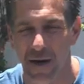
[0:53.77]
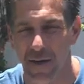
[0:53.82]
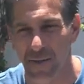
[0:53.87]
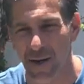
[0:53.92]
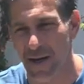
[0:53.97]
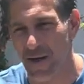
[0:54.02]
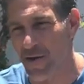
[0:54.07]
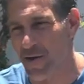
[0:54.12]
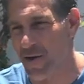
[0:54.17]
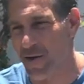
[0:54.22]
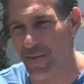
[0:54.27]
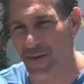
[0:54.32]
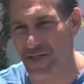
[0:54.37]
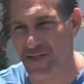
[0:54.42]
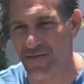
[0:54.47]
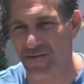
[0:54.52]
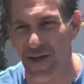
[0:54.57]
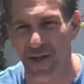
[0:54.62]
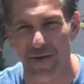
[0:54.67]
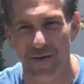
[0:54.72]
among a whole
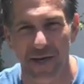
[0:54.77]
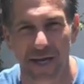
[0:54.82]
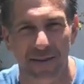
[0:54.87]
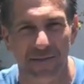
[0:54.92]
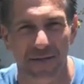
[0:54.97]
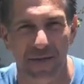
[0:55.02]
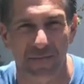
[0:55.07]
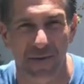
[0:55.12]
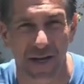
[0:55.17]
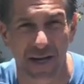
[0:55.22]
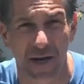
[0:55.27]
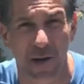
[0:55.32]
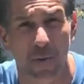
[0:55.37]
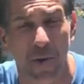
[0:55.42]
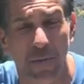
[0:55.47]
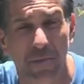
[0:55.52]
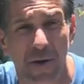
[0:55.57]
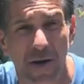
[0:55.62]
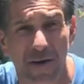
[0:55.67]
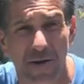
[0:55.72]
bunch of other names depending on
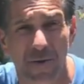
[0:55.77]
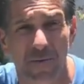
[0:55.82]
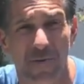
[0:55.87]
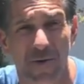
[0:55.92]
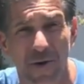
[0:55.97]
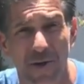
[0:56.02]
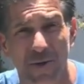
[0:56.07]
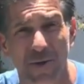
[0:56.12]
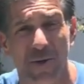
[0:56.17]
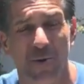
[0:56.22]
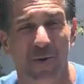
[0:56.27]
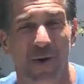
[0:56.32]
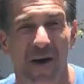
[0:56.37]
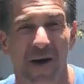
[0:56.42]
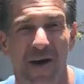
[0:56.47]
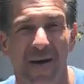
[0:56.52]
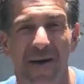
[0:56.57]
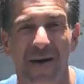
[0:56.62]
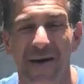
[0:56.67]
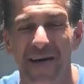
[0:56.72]
what part of the world you
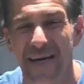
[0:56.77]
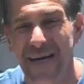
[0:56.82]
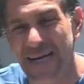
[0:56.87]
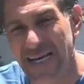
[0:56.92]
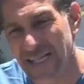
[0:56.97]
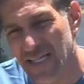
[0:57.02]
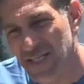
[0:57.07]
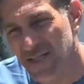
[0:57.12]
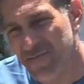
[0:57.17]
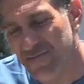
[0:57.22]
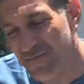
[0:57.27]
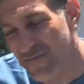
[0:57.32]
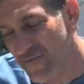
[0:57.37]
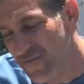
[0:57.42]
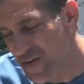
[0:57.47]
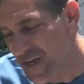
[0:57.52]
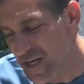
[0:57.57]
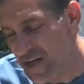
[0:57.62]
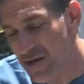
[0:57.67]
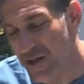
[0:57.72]
are. In this
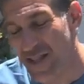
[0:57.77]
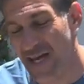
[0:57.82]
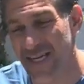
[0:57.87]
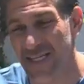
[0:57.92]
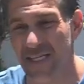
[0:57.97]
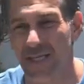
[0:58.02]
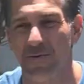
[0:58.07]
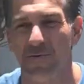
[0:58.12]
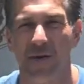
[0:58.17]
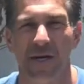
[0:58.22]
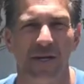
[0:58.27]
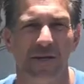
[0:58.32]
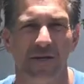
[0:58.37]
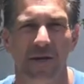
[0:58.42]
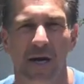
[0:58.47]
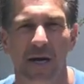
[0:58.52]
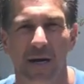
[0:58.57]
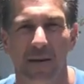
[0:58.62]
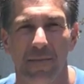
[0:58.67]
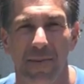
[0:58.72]
video lesson, we're going to
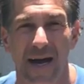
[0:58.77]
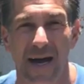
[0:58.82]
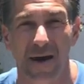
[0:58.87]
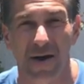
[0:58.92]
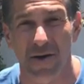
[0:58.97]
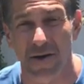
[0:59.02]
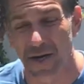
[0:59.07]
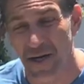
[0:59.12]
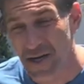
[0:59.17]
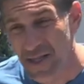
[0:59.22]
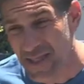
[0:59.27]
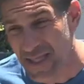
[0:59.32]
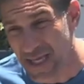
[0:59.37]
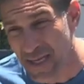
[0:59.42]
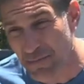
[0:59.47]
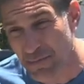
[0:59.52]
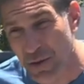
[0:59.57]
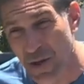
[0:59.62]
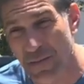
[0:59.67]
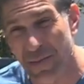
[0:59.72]
talk about
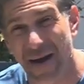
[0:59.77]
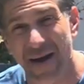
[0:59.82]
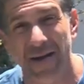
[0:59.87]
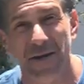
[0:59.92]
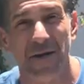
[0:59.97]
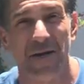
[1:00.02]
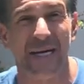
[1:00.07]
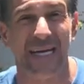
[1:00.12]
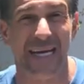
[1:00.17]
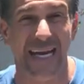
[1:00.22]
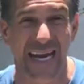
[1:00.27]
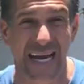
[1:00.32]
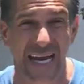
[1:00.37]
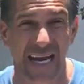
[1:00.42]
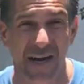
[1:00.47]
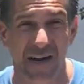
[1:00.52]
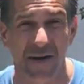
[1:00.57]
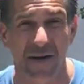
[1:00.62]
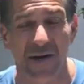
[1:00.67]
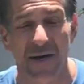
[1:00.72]
the plumeria
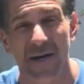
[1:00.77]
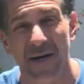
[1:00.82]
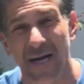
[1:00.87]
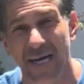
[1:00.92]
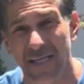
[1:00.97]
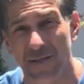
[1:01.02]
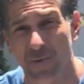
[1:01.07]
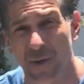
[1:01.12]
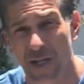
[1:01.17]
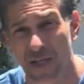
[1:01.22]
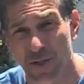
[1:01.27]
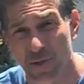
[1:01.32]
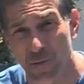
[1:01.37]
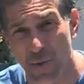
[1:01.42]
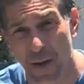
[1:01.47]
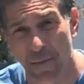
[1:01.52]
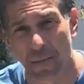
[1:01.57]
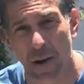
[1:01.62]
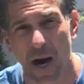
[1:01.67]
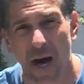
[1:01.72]
care, as well as
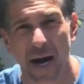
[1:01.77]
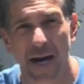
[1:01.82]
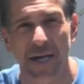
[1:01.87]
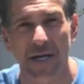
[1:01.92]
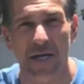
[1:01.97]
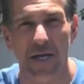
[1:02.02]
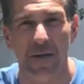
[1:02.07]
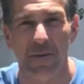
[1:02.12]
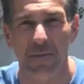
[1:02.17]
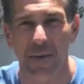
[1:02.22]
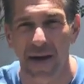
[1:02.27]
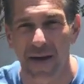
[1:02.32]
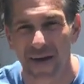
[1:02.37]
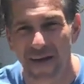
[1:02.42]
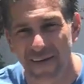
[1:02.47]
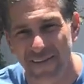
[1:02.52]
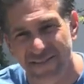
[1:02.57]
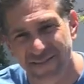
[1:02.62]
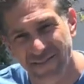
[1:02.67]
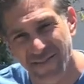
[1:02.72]
repotting them,
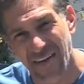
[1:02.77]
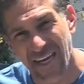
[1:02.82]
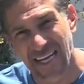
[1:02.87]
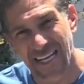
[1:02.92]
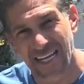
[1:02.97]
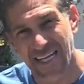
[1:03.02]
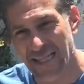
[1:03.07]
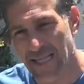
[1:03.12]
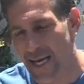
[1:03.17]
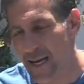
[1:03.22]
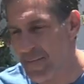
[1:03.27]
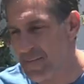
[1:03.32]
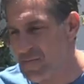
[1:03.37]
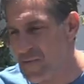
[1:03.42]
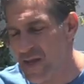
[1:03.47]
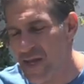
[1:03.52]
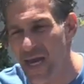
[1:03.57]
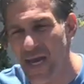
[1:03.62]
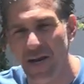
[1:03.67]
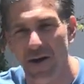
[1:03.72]
feeding them,
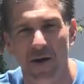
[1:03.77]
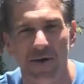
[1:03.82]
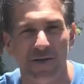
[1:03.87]
and